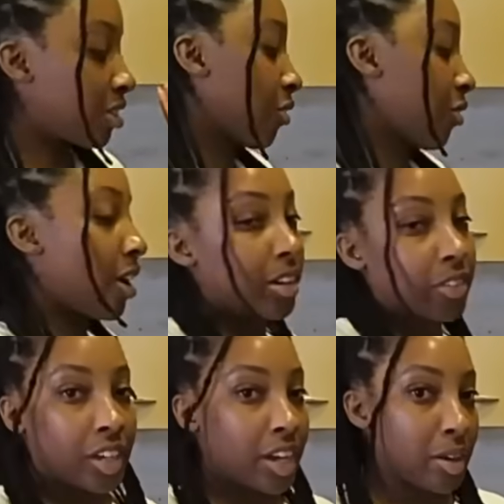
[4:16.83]
to the right of
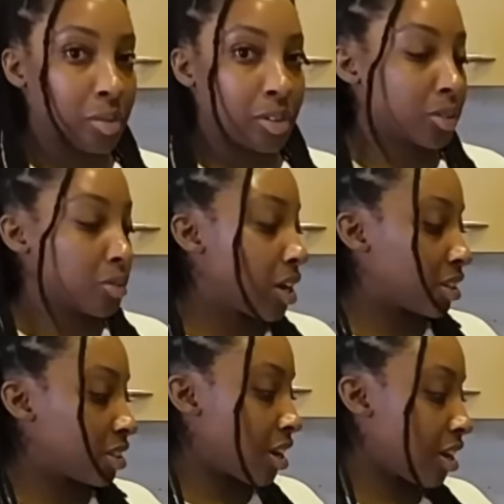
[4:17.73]
the cabinets, we
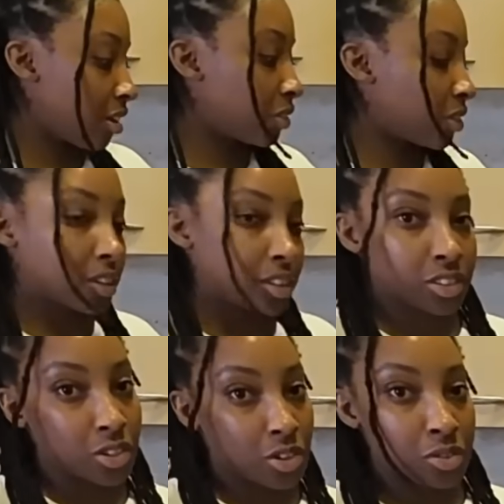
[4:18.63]
actually have the
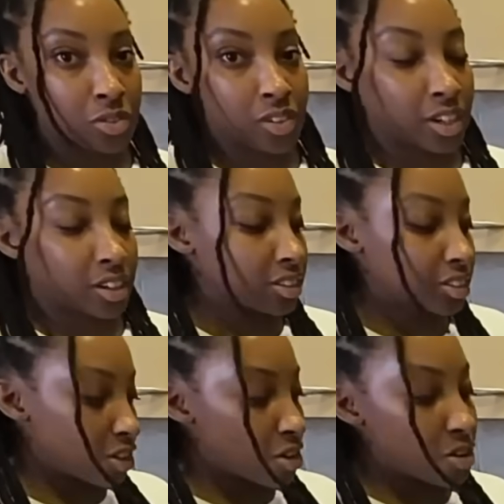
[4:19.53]
stove. Now, the
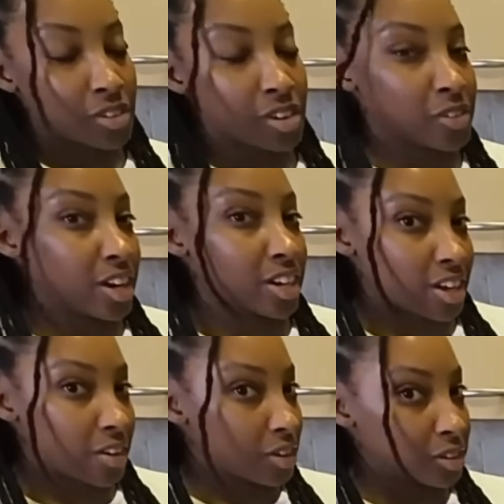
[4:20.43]
stove, if you guys
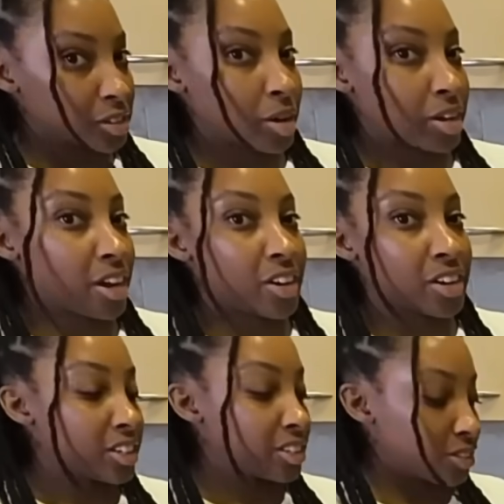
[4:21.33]
haven't noticed by now,
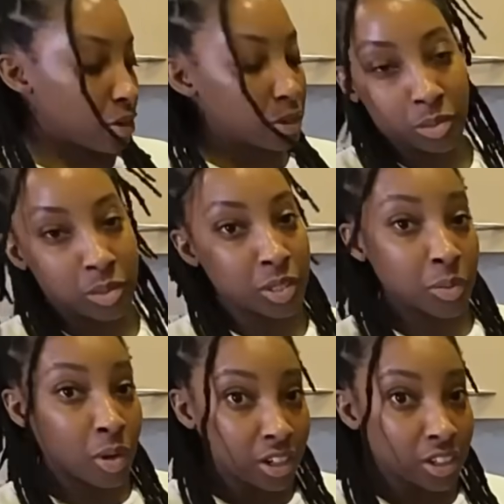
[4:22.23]
is noticeably
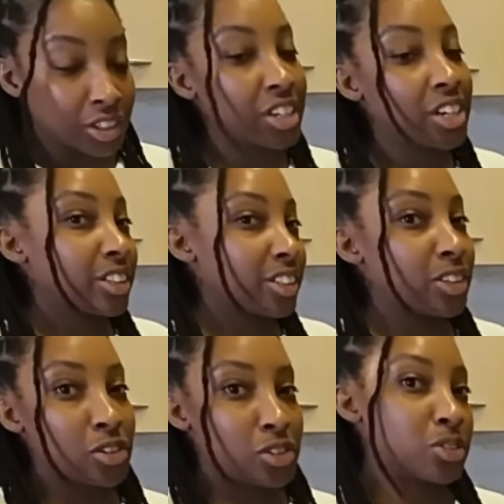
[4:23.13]
smaller than
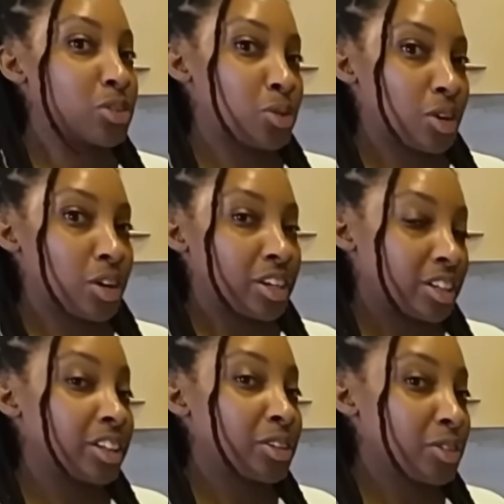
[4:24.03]
those who are
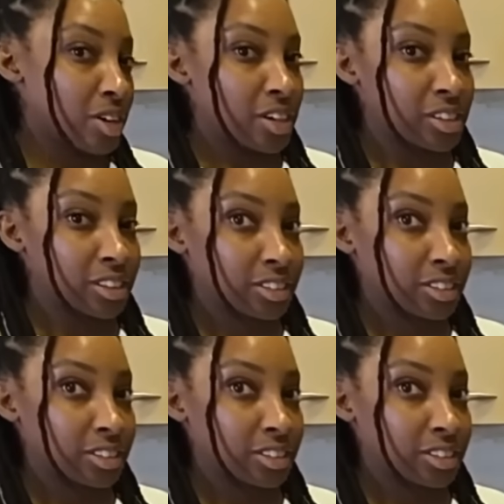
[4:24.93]
in the US.